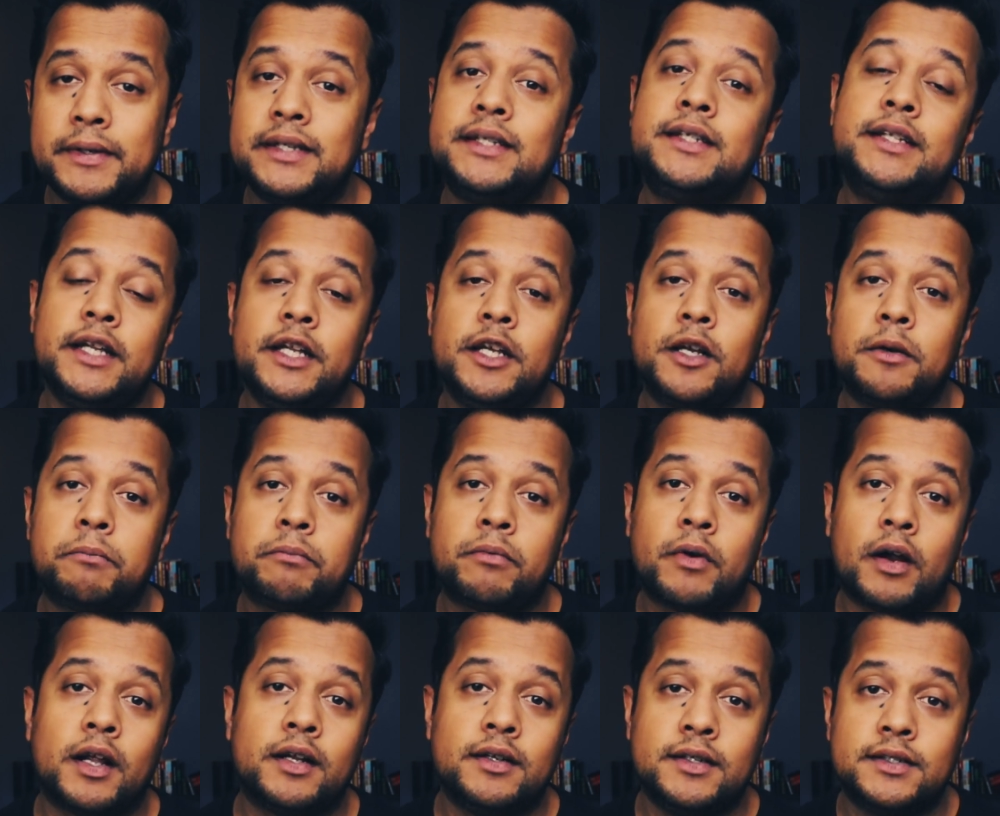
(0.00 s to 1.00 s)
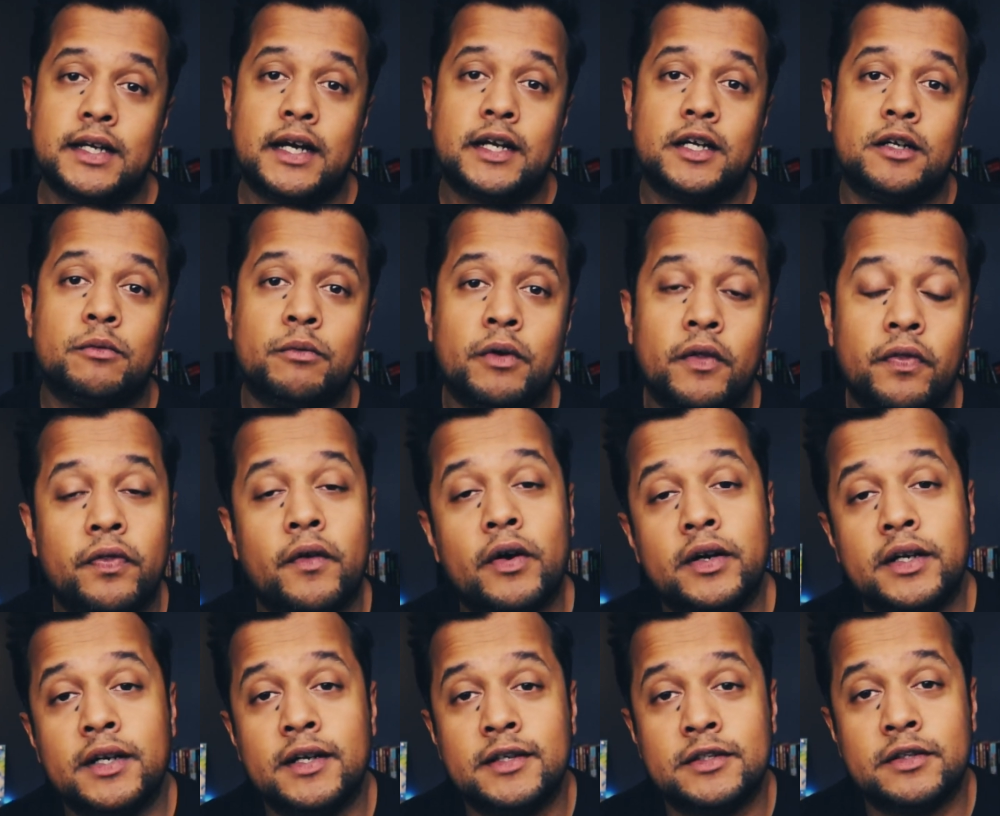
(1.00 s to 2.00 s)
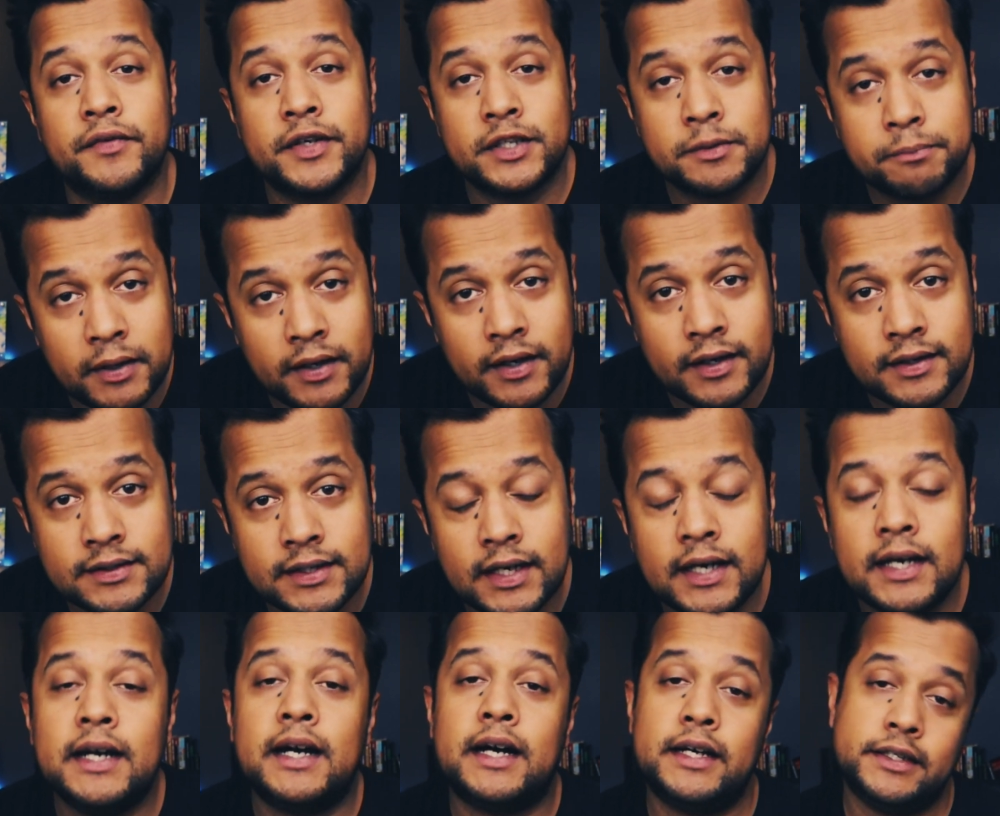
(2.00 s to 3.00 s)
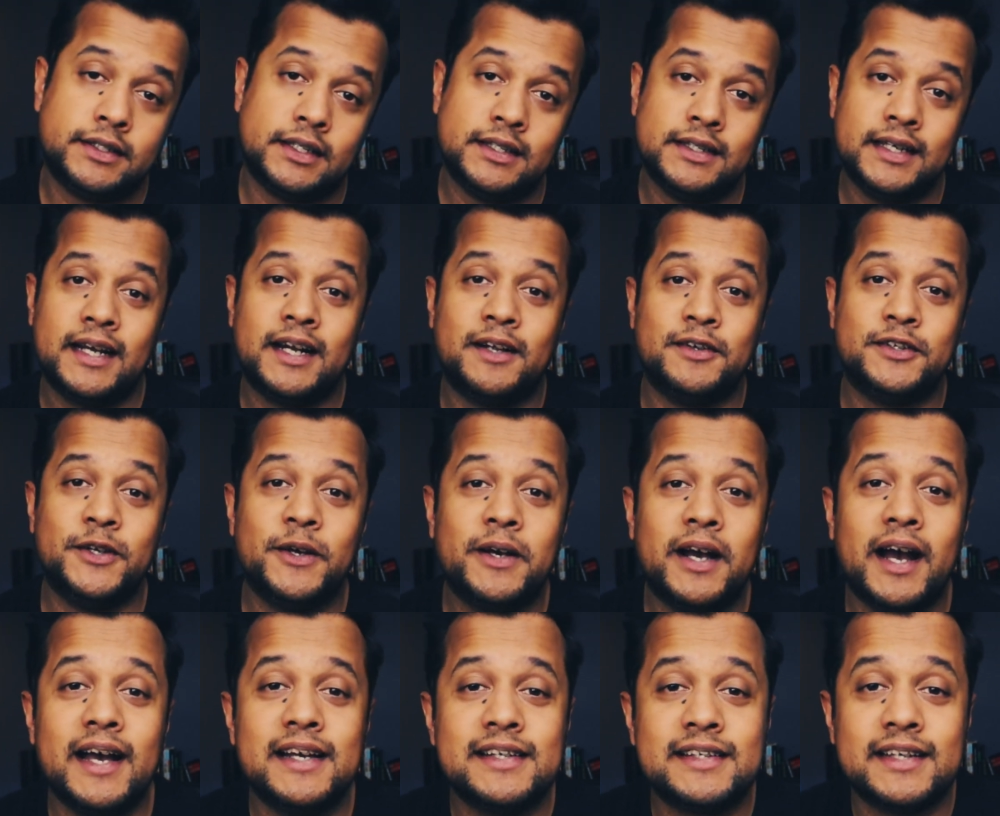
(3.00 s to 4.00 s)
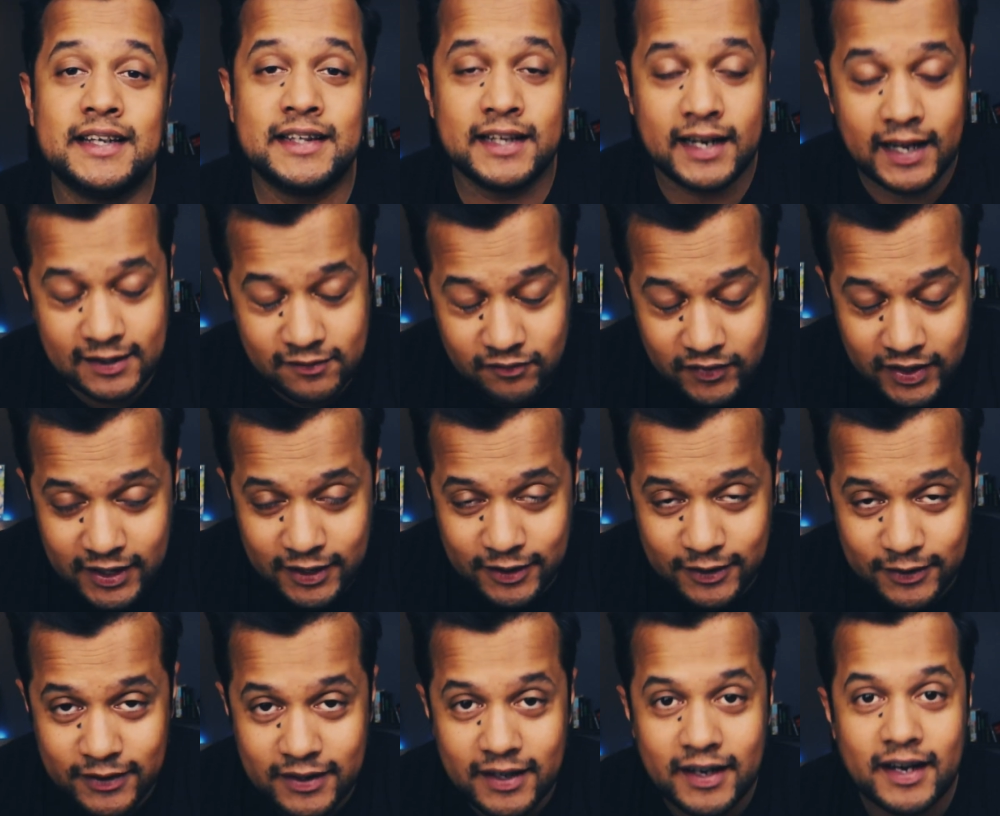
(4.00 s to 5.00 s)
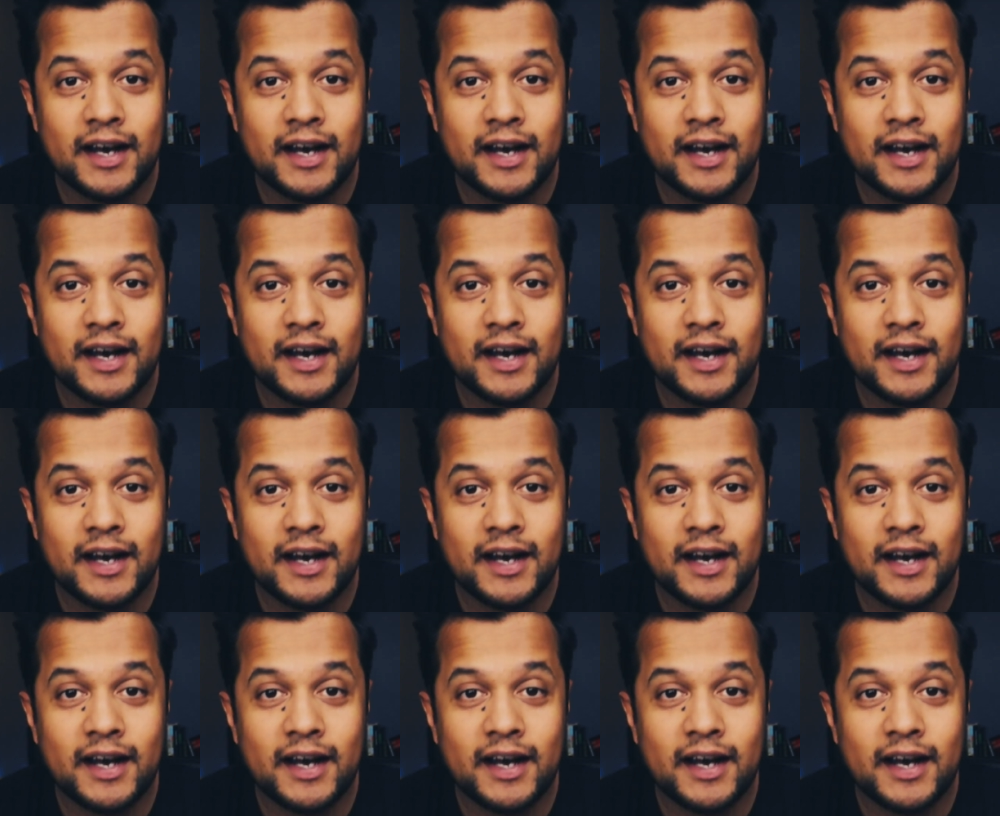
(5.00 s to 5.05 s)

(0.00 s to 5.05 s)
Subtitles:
I'm a senior product designer with 13 years of experience. Until then, I'll see you guys in the next video.